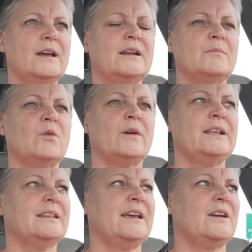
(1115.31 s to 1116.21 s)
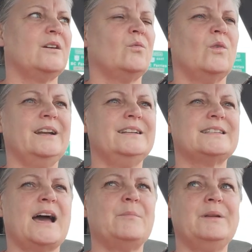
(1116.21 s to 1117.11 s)
and I'm going like, what is
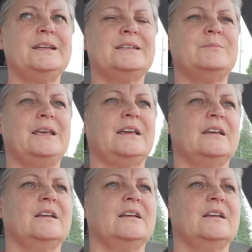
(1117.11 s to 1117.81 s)
happening to me?